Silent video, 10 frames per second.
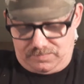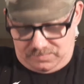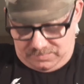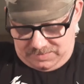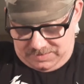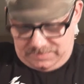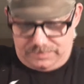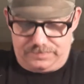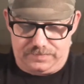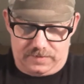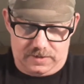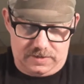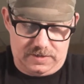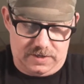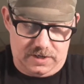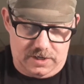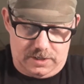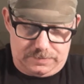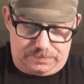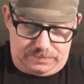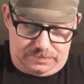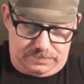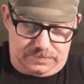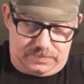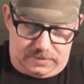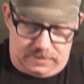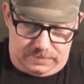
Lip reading: (no one is talking)